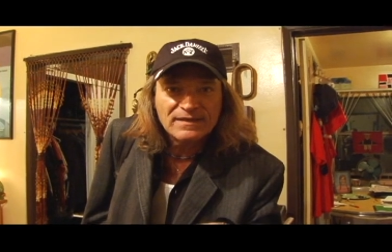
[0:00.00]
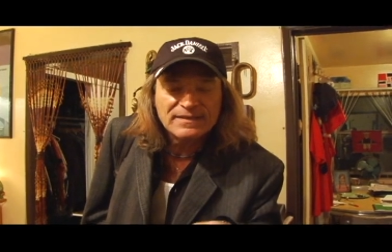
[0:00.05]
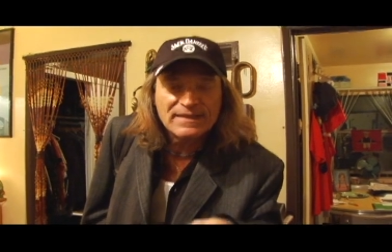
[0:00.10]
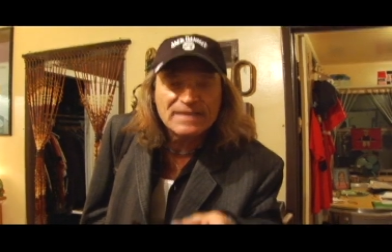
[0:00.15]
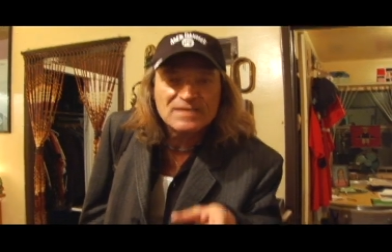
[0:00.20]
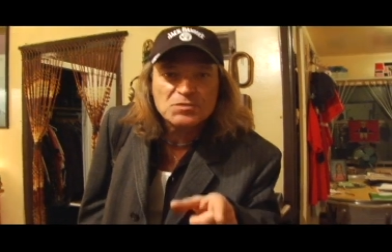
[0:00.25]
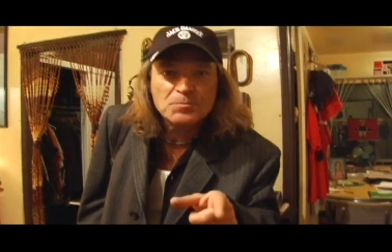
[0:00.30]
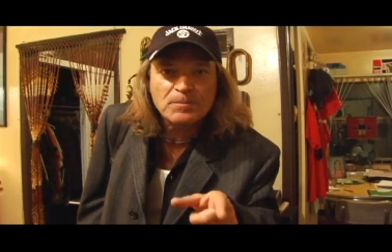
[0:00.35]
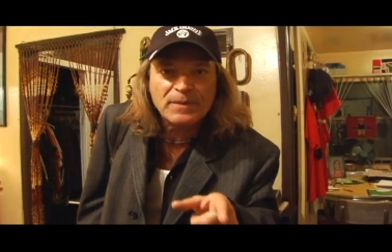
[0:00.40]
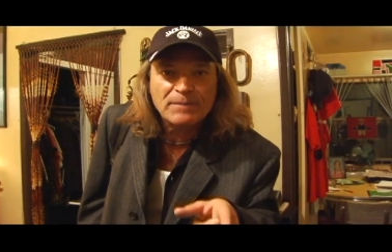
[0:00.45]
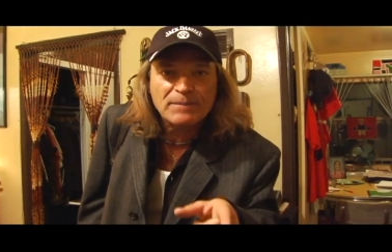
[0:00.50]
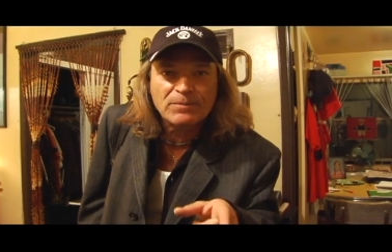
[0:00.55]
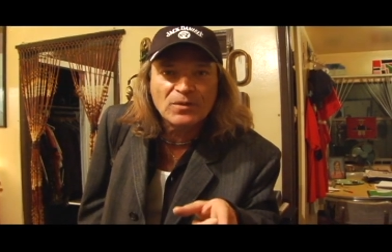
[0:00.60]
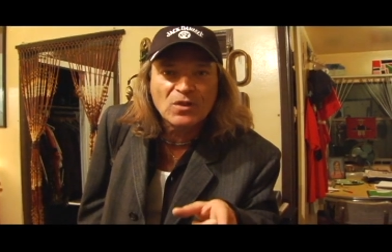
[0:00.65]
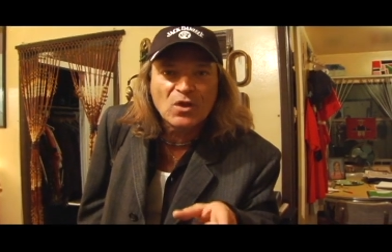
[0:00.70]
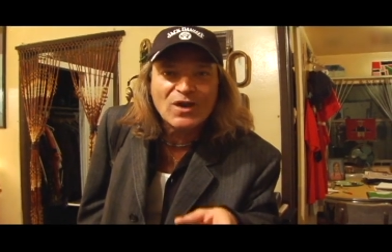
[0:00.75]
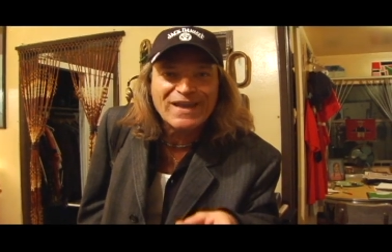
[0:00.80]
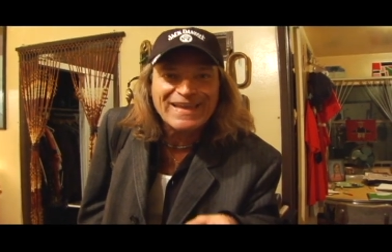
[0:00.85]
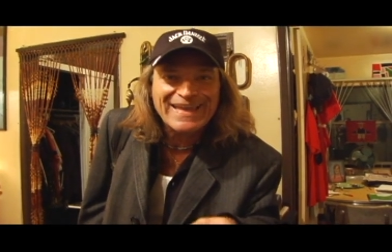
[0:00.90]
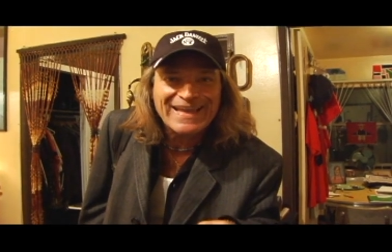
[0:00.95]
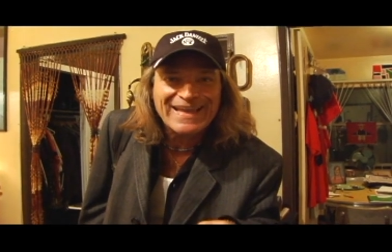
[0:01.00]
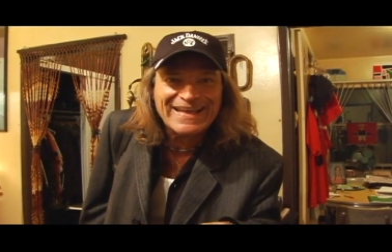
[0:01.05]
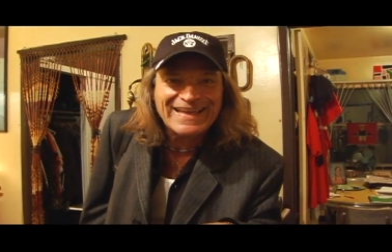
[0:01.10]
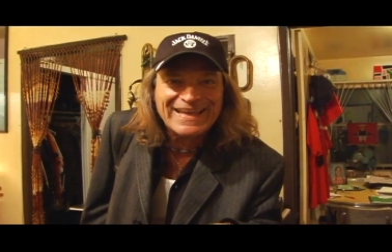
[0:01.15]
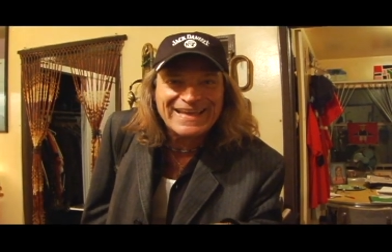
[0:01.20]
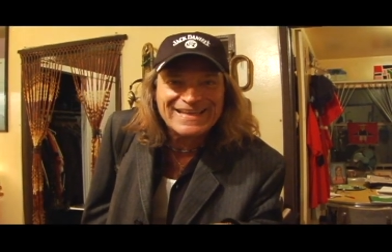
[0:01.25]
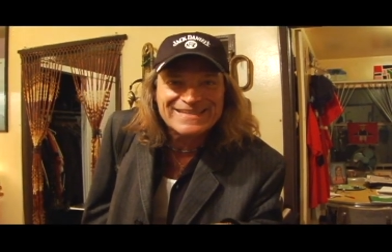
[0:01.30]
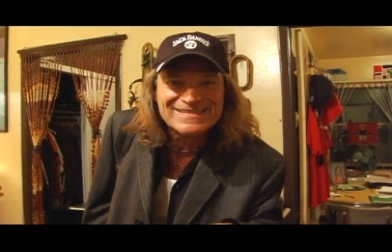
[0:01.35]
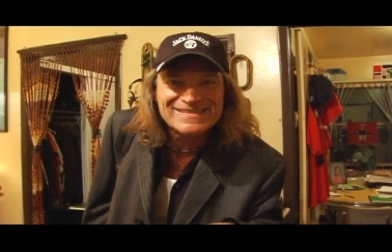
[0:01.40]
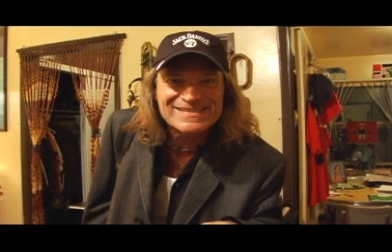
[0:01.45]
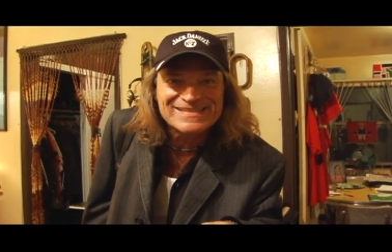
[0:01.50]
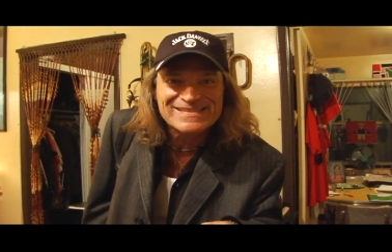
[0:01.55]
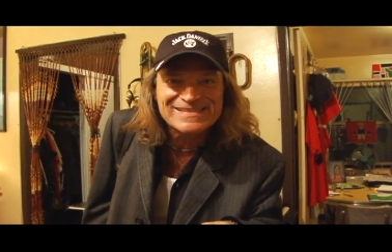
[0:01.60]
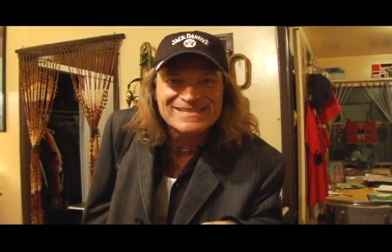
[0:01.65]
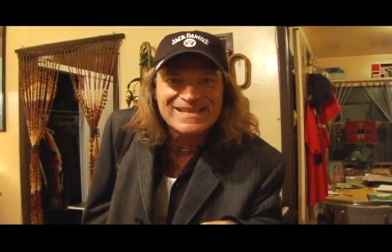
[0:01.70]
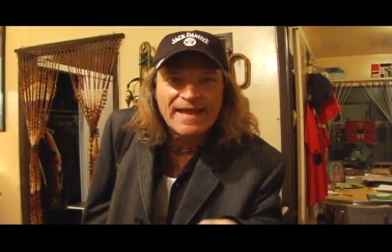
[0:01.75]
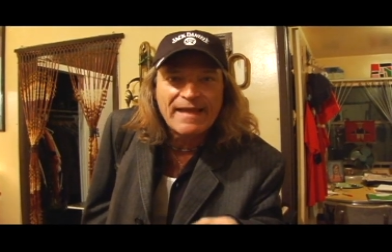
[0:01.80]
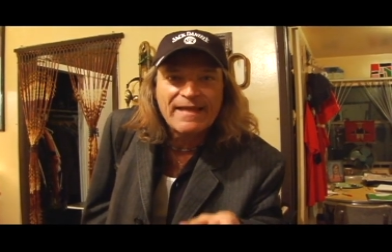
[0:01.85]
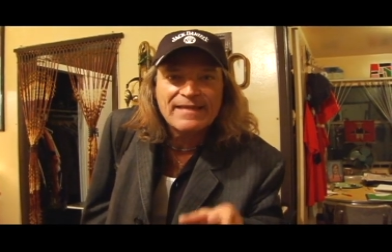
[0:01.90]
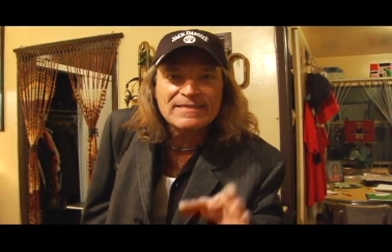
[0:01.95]
These people are
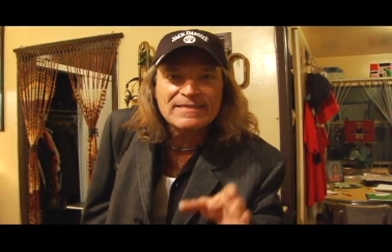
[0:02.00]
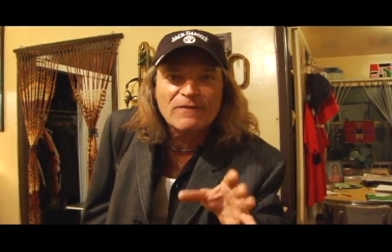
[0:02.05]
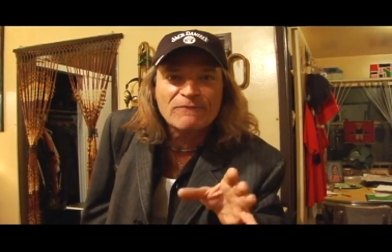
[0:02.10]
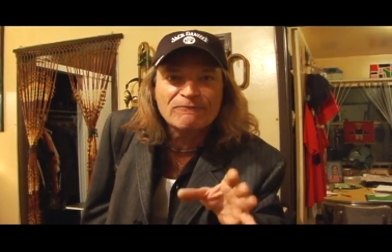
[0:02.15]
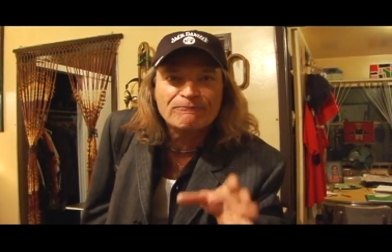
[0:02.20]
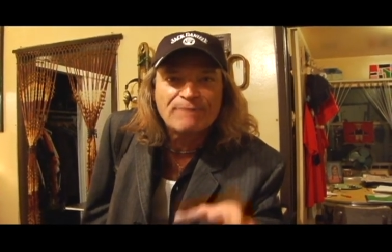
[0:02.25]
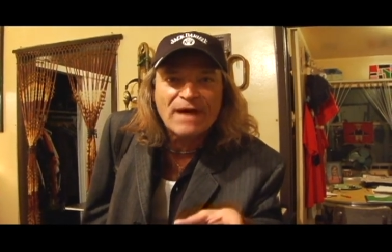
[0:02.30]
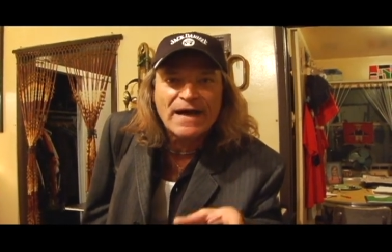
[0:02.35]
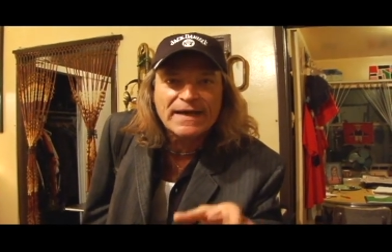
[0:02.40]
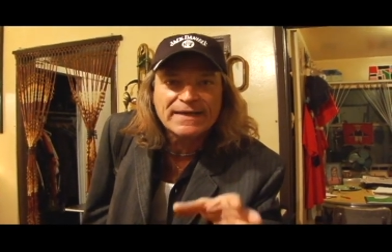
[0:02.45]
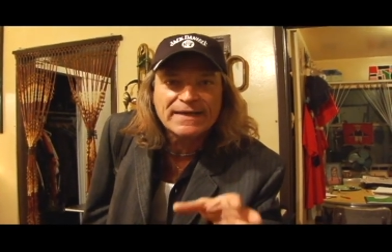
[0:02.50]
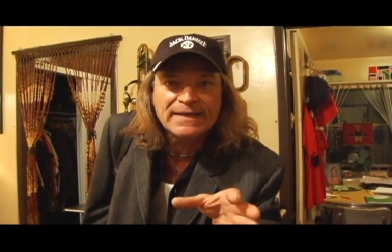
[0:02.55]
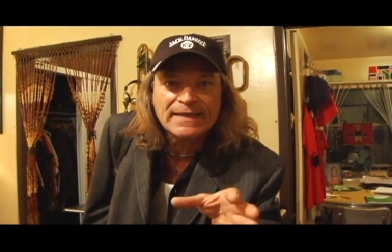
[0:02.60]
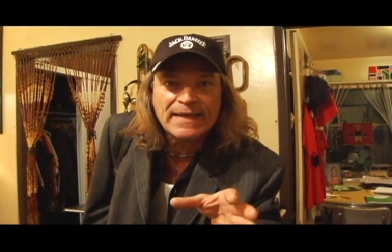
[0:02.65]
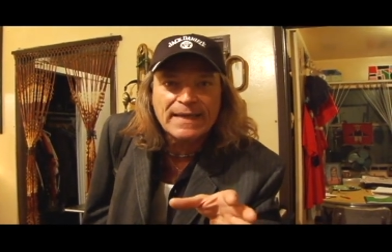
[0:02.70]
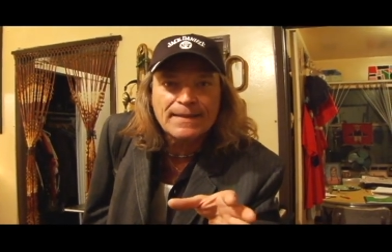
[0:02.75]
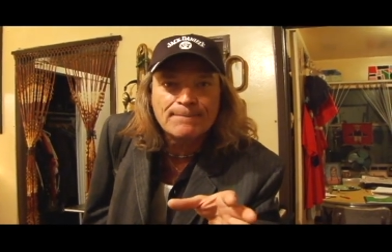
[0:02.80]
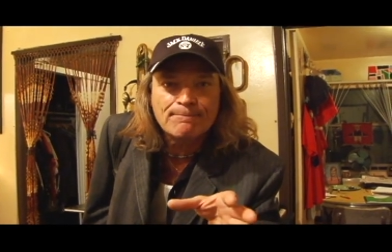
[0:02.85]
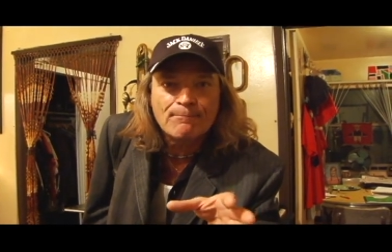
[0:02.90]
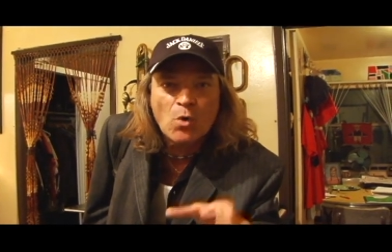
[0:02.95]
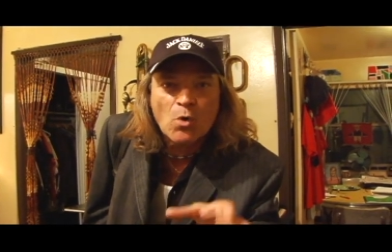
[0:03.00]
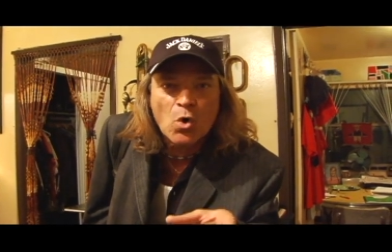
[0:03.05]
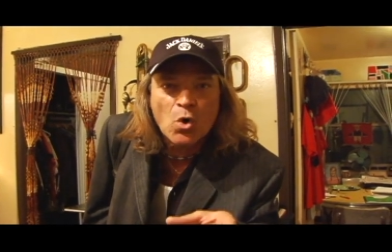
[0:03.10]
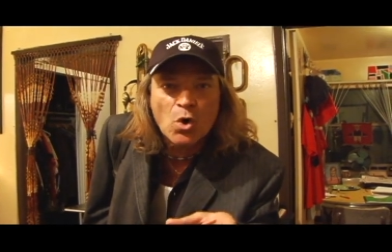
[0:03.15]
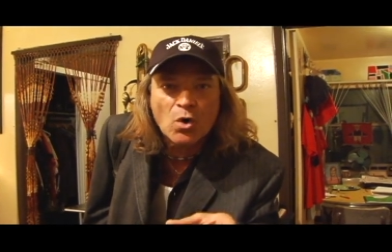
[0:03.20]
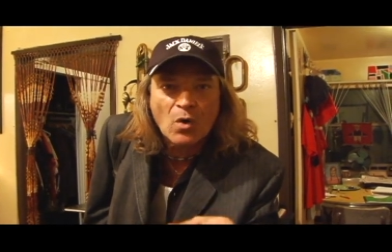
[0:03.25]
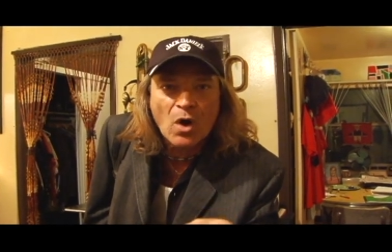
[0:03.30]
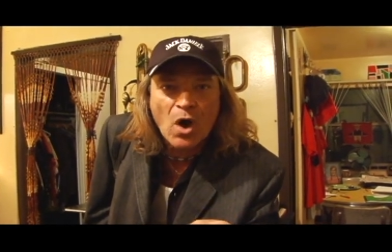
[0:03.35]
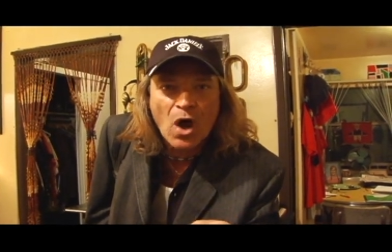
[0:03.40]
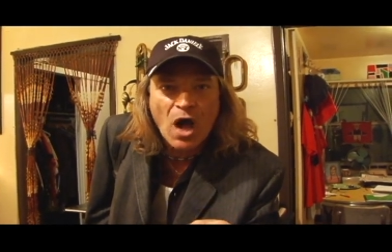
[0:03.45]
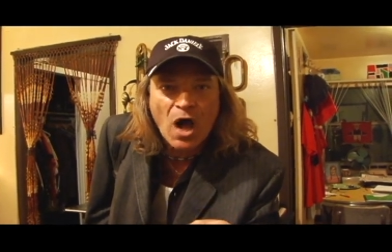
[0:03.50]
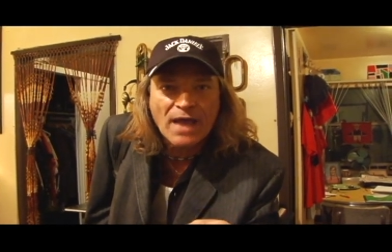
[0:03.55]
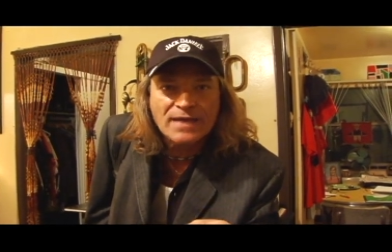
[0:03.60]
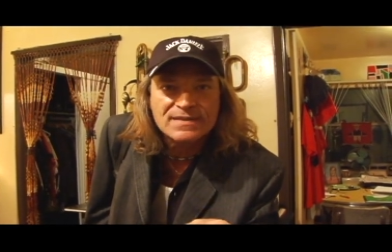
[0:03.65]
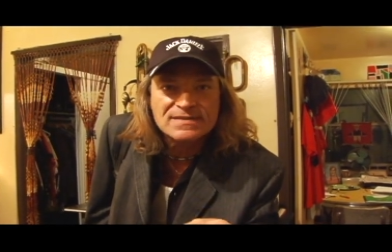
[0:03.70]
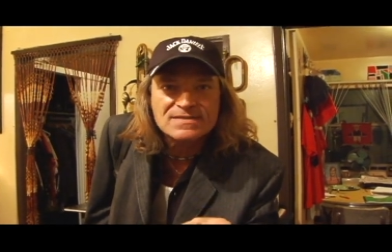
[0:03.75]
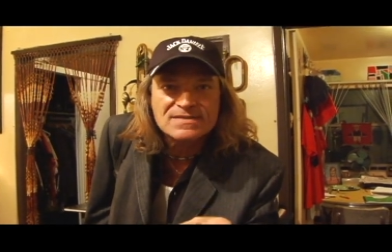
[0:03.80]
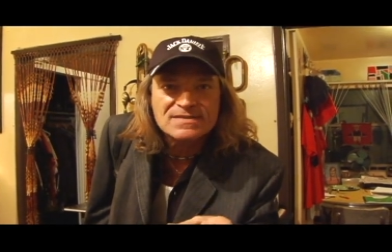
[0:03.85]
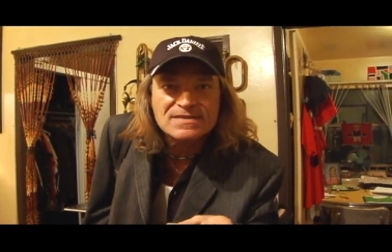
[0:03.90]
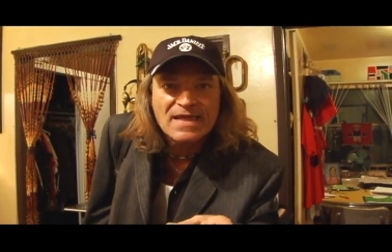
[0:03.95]
idiots. They're fucking
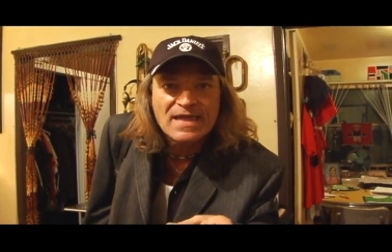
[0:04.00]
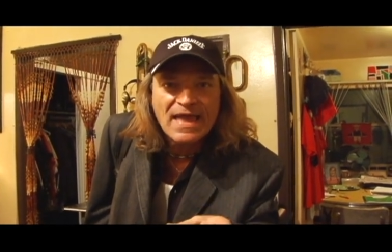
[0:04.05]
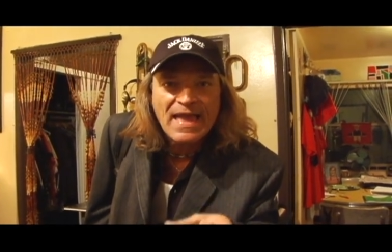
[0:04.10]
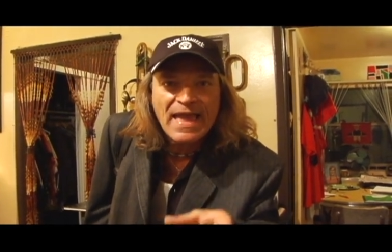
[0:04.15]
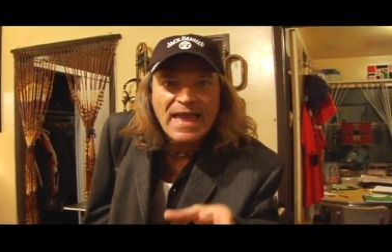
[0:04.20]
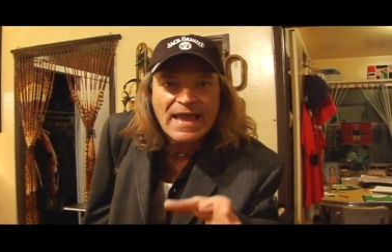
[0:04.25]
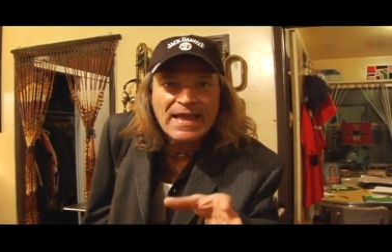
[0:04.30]
morons.